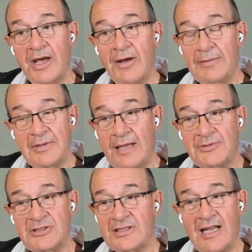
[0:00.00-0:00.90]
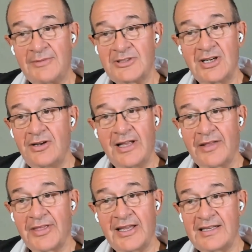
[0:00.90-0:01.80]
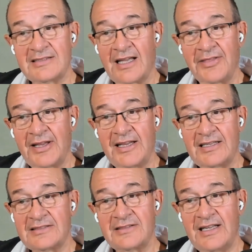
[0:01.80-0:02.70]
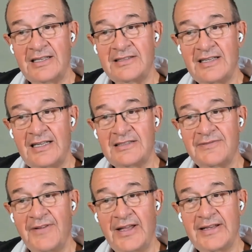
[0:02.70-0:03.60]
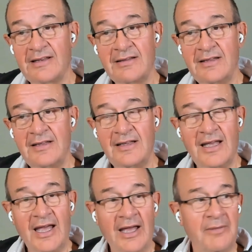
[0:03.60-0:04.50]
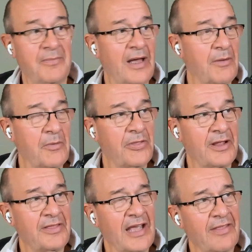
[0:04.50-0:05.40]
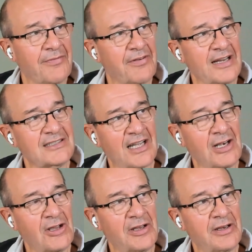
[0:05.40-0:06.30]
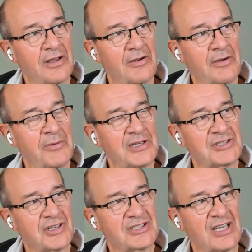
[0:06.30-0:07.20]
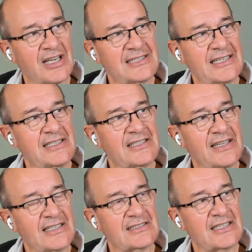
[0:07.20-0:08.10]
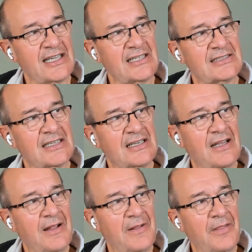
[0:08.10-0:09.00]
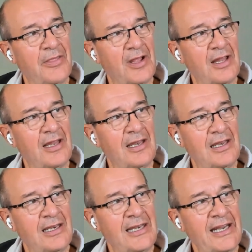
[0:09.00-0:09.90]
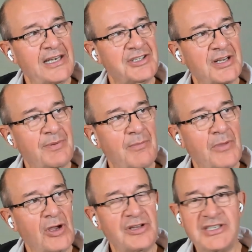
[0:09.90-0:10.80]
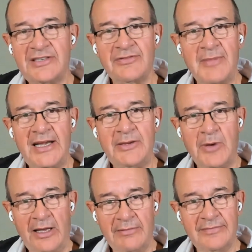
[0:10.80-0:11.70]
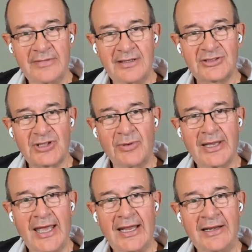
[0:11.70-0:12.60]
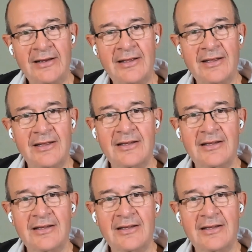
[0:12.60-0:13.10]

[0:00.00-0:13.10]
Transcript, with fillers: no, ab absolutely. I think it's I think it's it's it's vital. Yeah. Um, the the other phrase I learned, which sort of ties into this, is that leadership emerges from anywhere. So again,